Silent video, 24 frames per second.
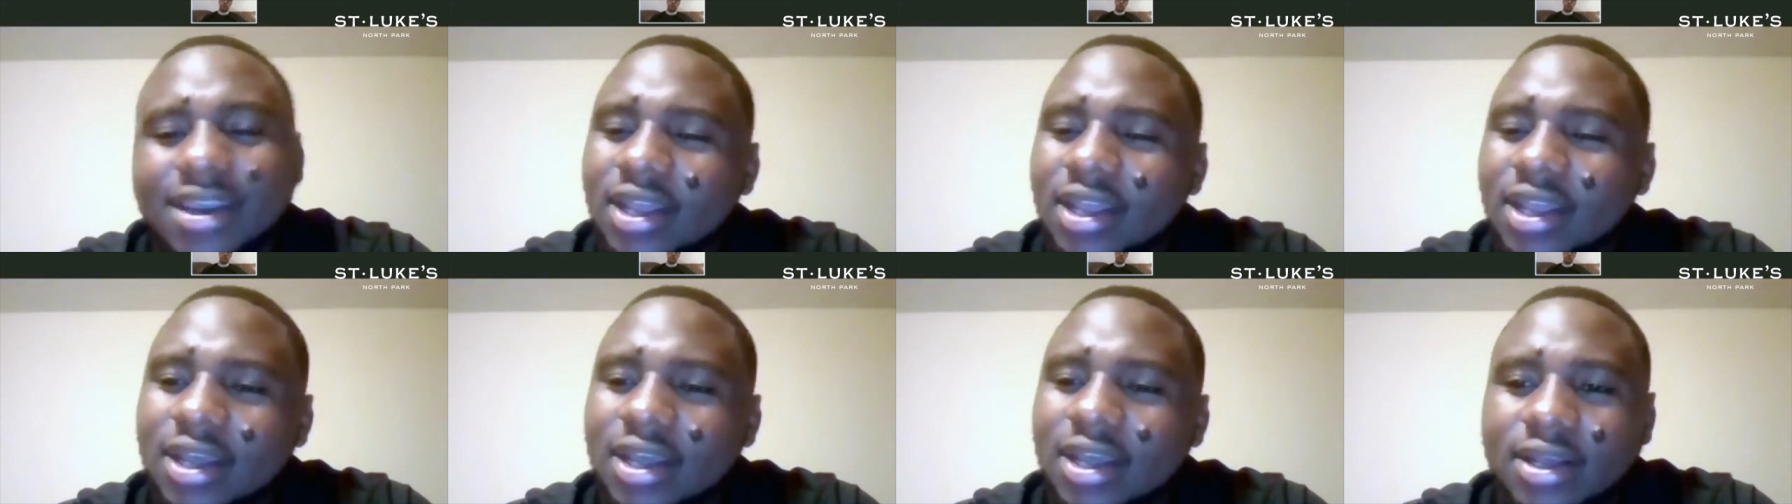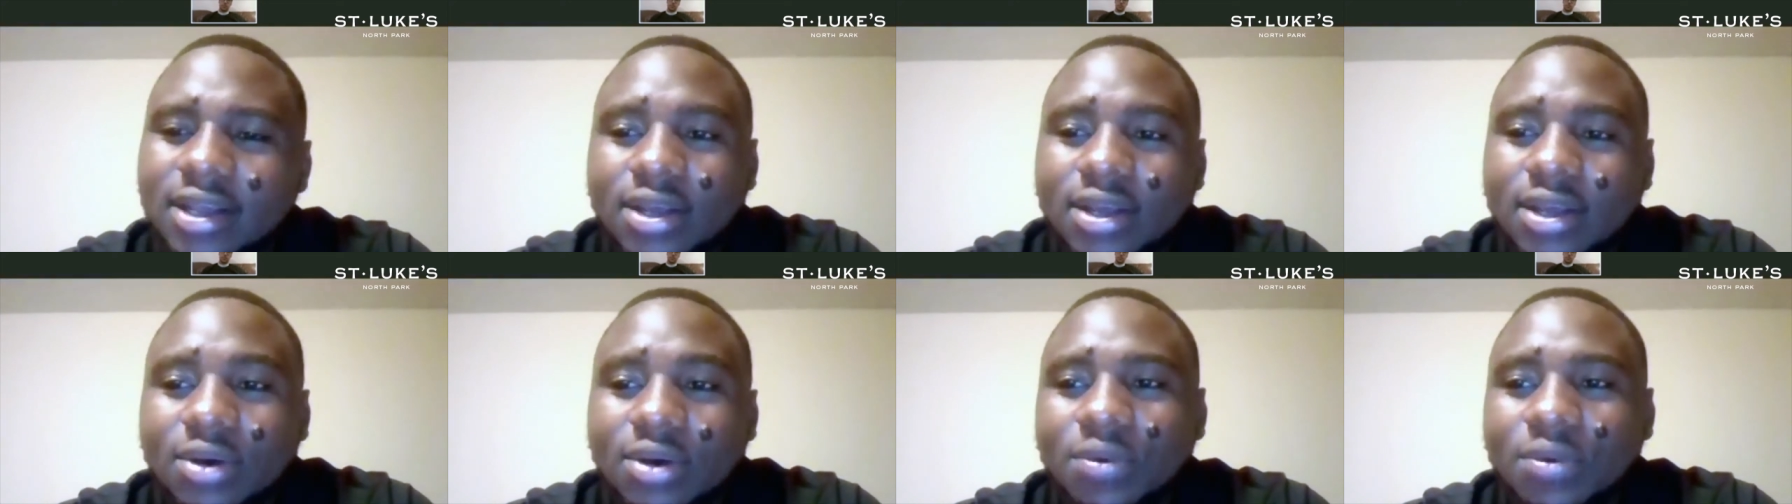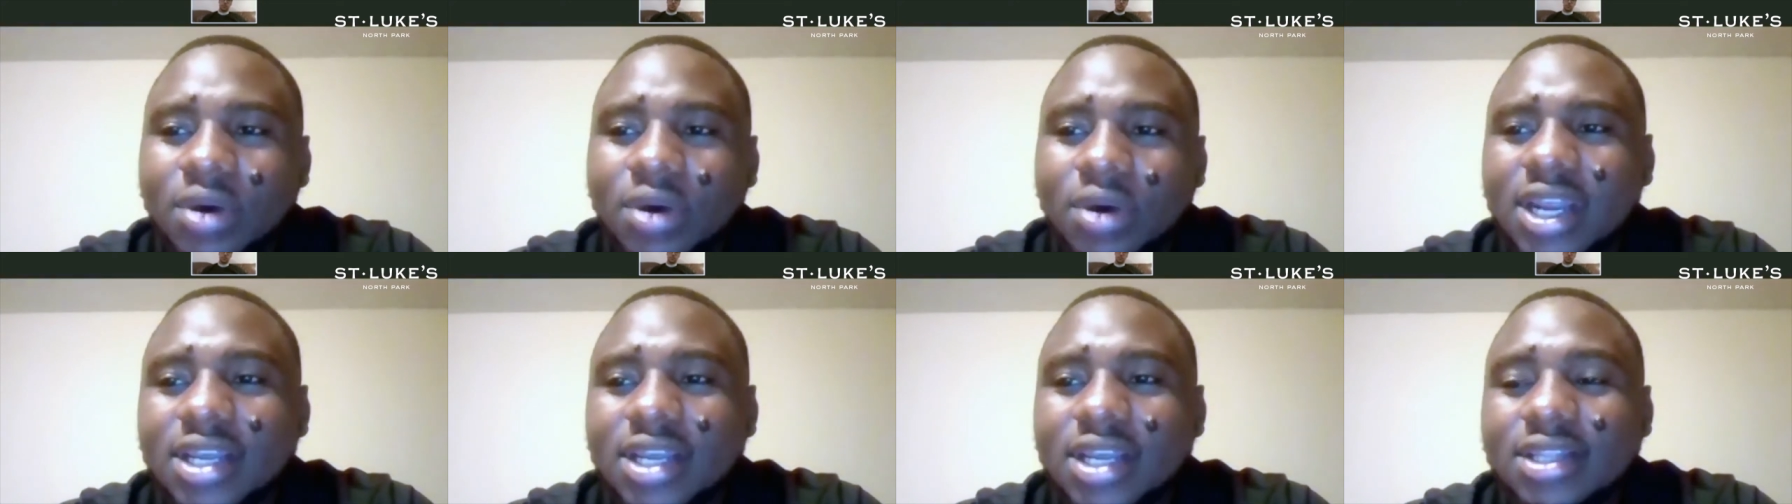uh,
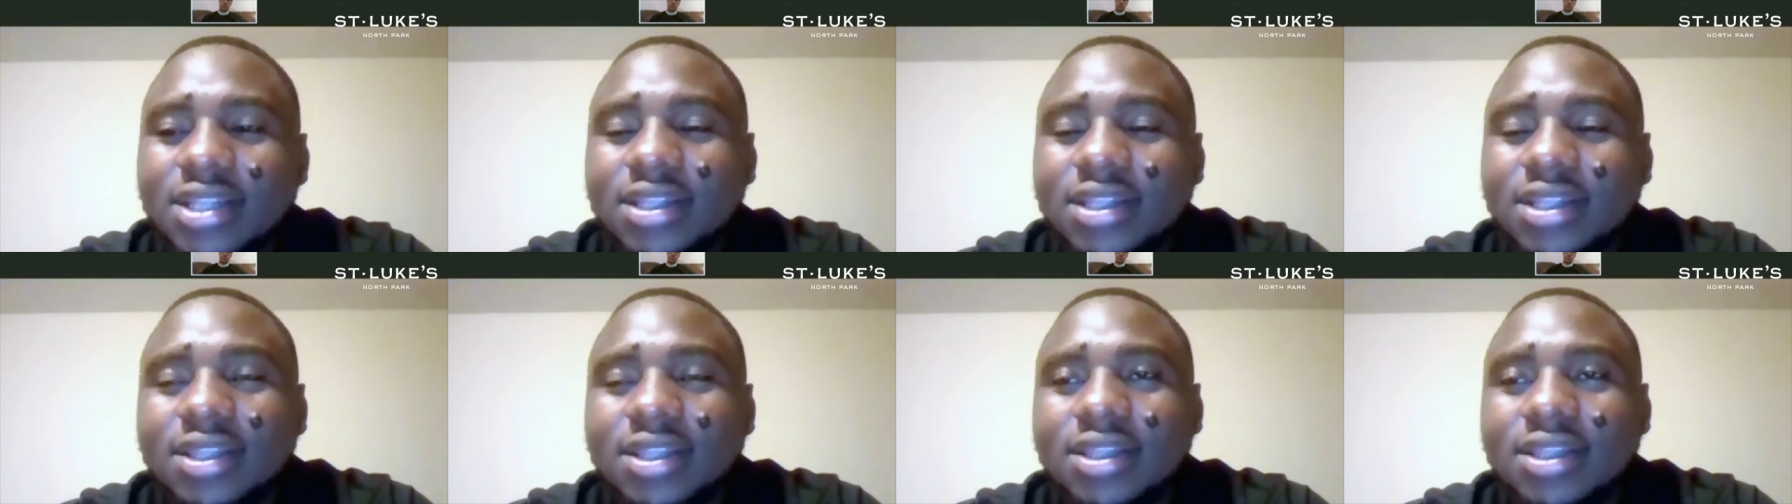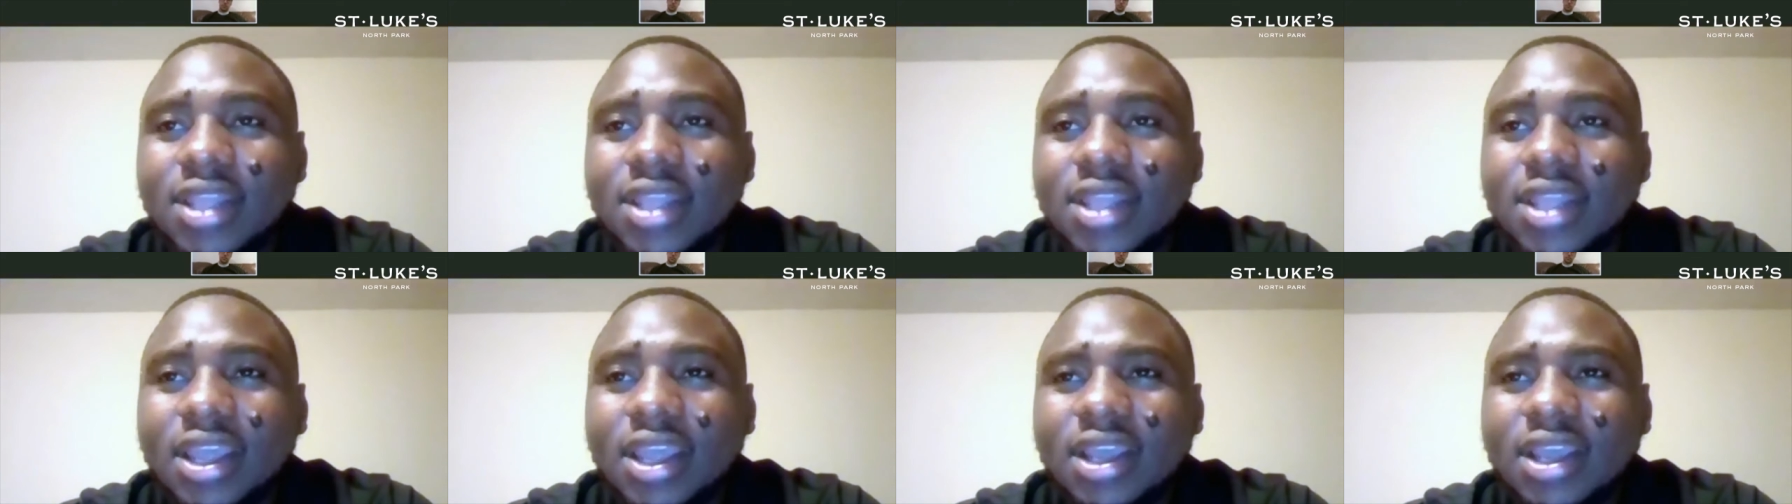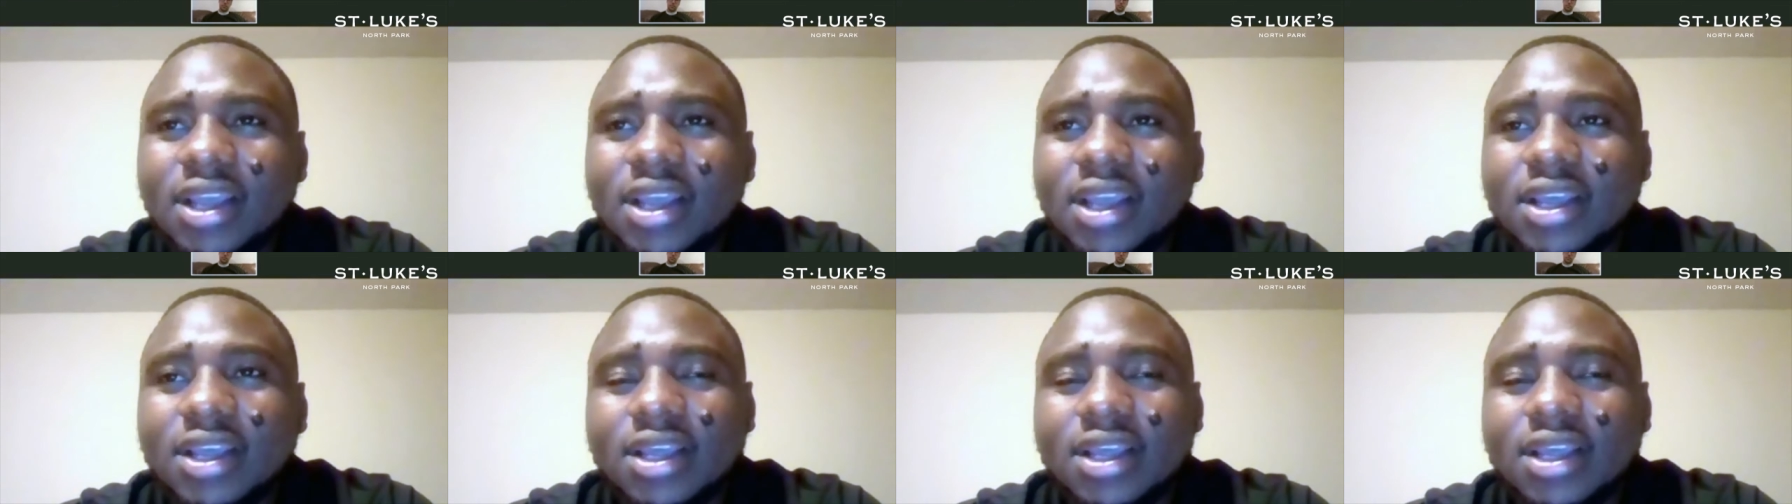what I think